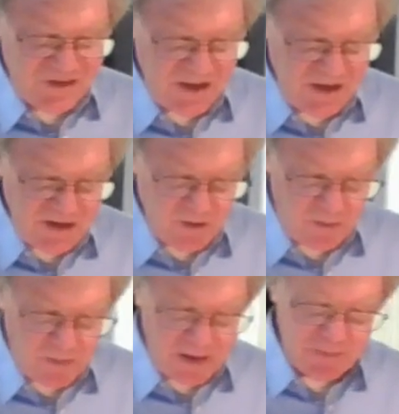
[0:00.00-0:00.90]

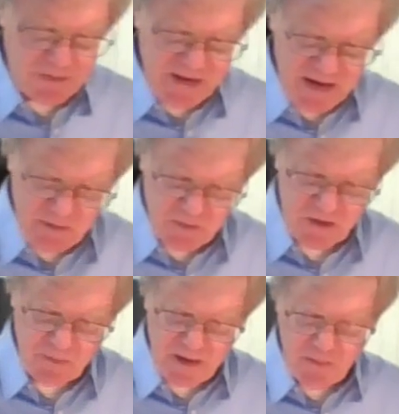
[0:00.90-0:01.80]
Ezekiel by pleading with
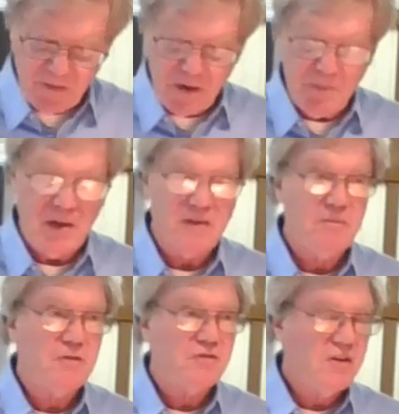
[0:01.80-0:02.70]
the people to repent of
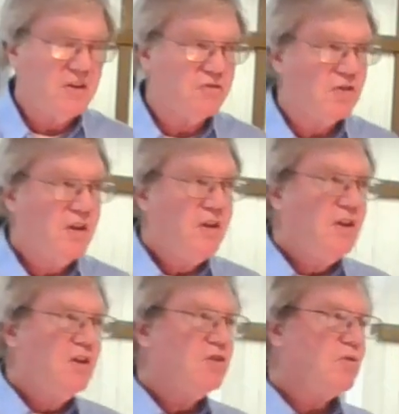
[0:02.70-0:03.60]
their sins.
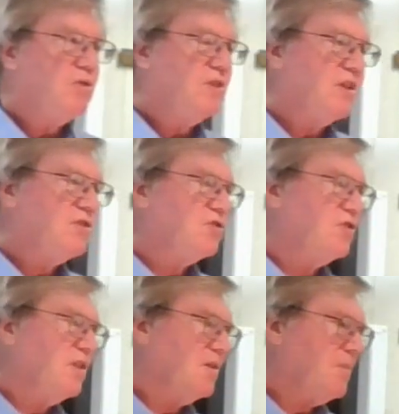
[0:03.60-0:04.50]
So he's not just
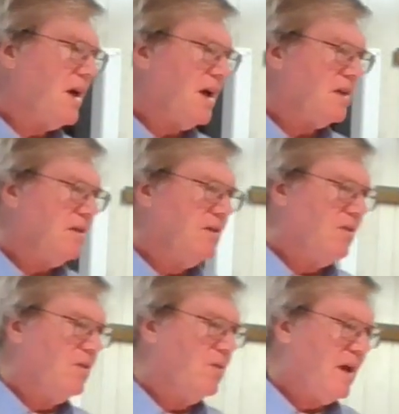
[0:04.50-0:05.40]
sitting back, you
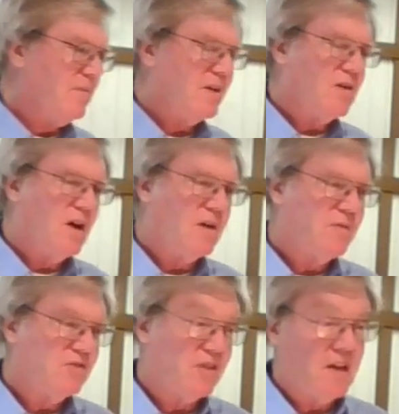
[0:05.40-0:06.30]
know, having
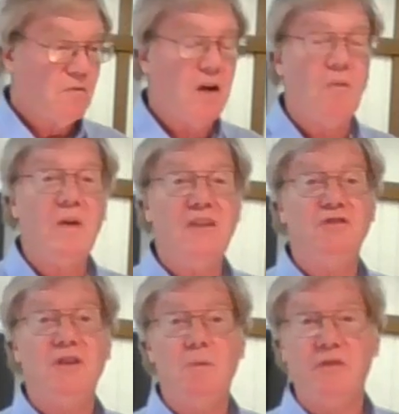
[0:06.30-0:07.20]
coffee saying, well, I'll wait and
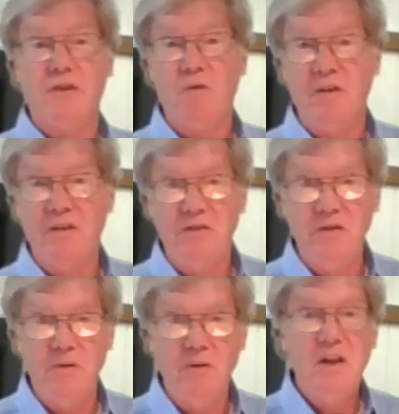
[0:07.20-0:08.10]
see what they're going to
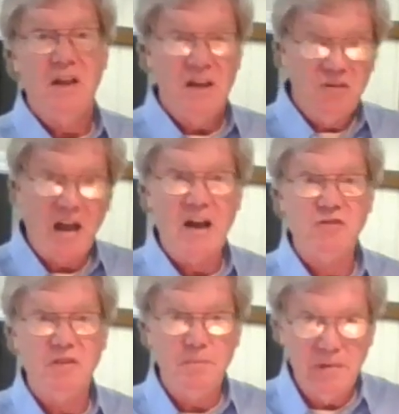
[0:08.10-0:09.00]
do. He's
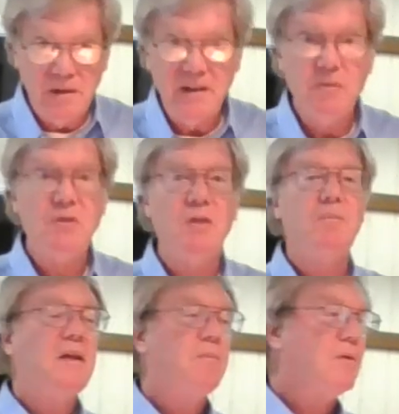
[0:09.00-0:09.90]
actually pleading with the
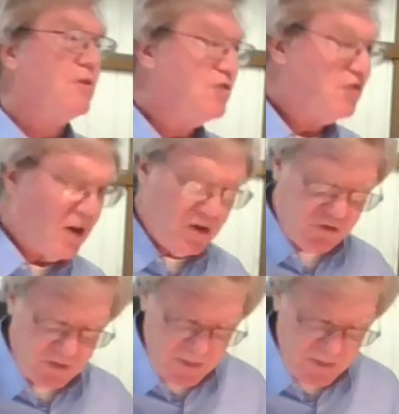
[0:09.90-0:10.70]
people to change their